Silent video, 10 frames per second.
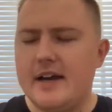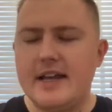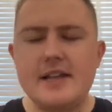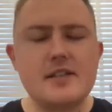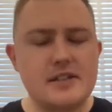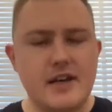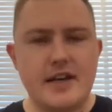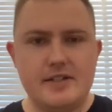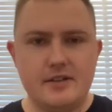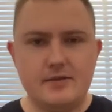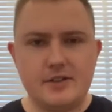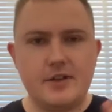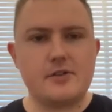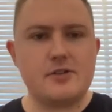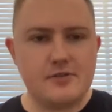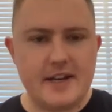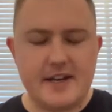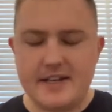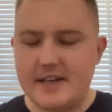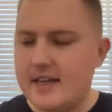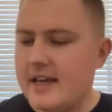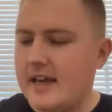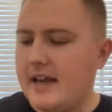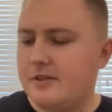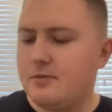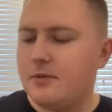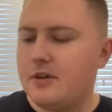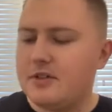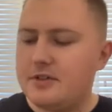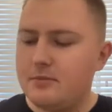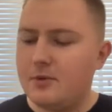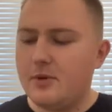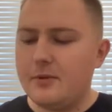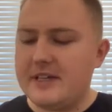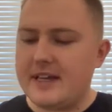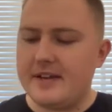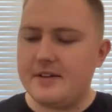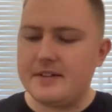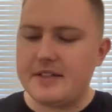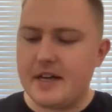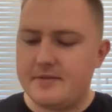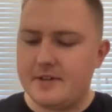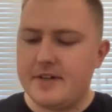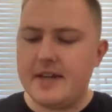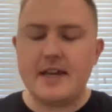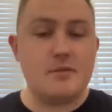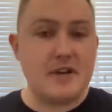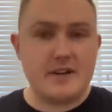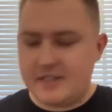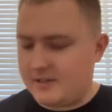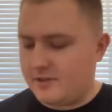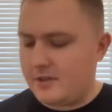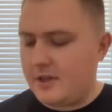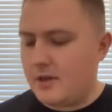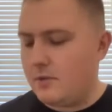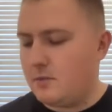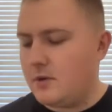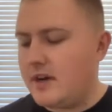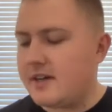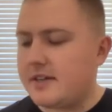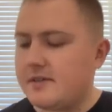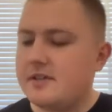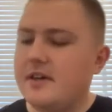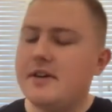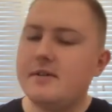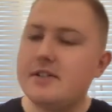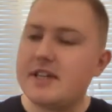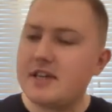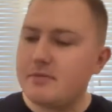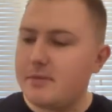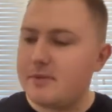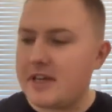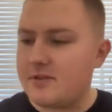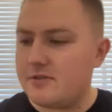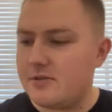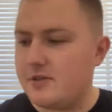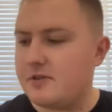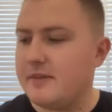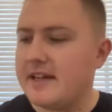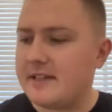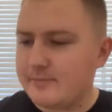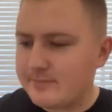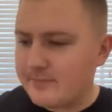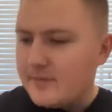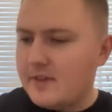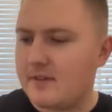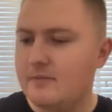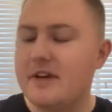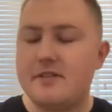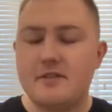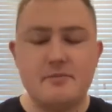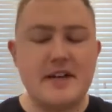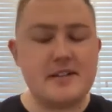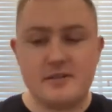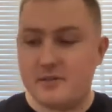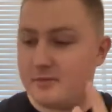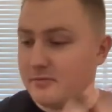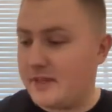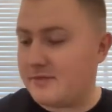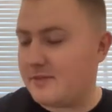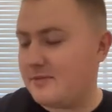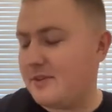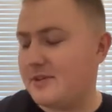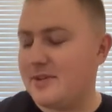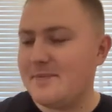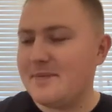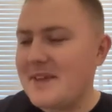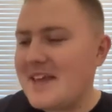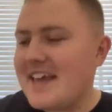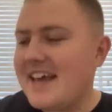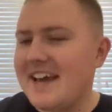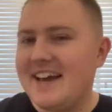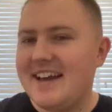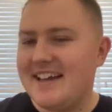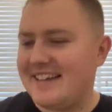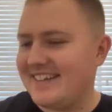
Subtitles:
his side of Lecoq's training and what more we can uncover about his work. So let's take a moment to introduce Matt, or whatever you call him.